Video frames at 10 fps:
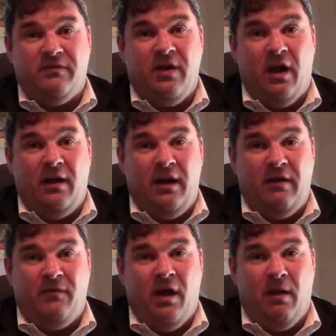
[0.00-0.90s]

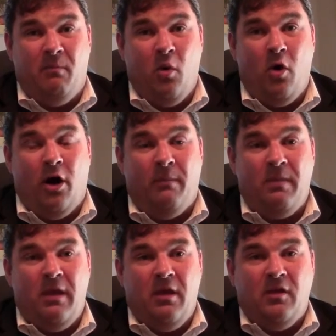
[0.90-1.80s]
not more.
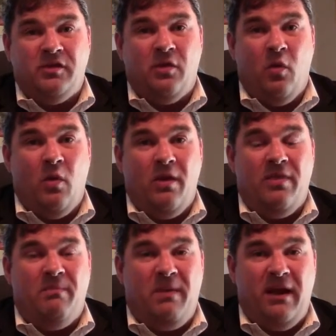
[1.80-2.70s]
So
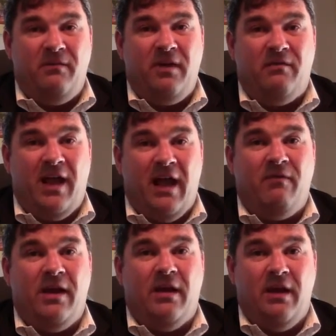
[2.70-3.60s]
the benefit of
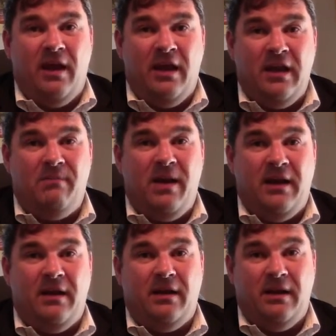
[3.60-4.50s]
having an
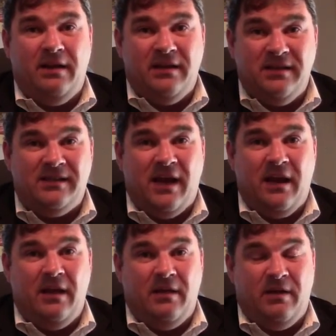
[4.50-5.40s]
independent
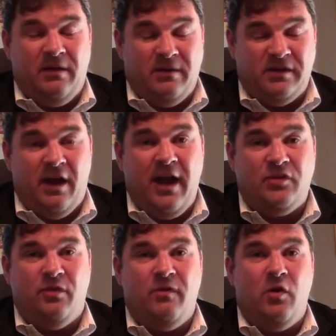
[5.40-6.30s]
second
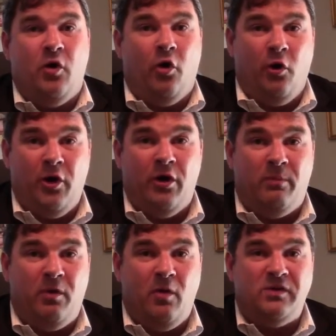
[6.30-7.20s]
science review early in the
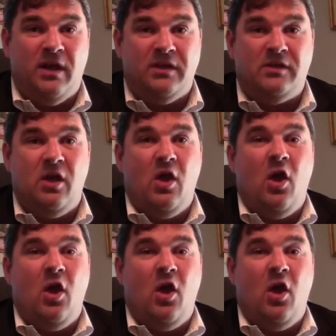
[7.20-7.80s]
process,